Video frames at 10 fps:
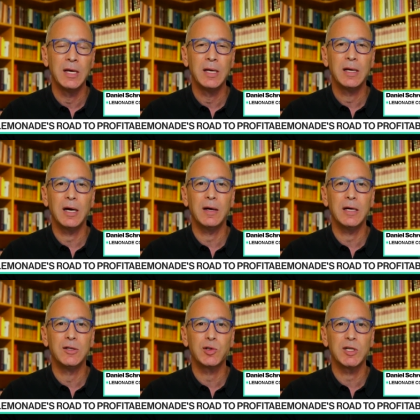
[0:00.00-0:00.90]
uh,
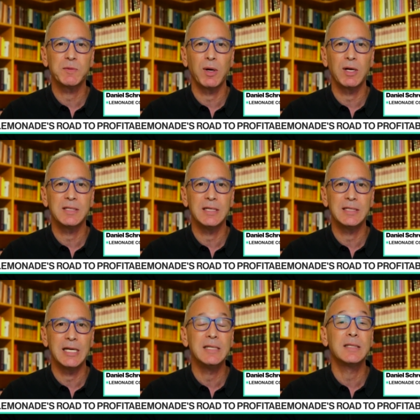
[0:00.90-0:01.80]
insurance
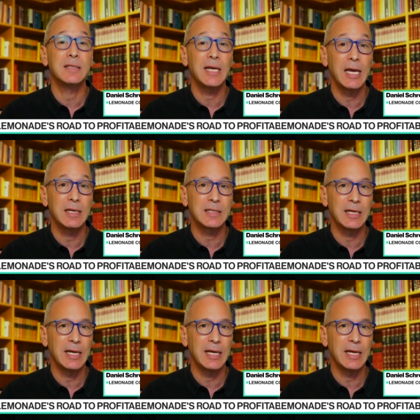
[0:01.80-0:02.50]
policies instantaneously